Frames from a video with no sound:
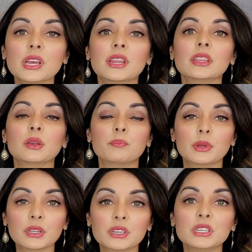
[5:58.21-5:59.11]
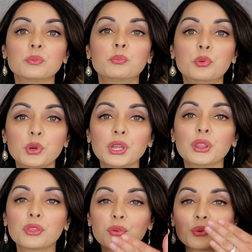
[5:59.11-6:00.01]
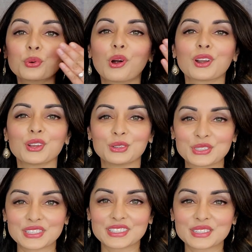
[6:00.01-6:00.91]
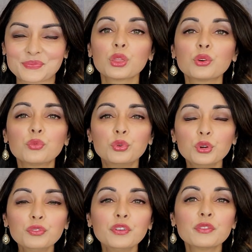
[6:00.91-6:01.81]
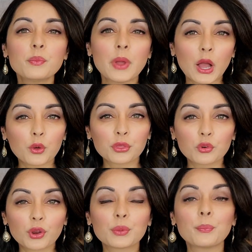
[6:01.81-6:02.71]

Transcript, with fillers: and the ability to breathe through our noses. The roof of the mouth, or the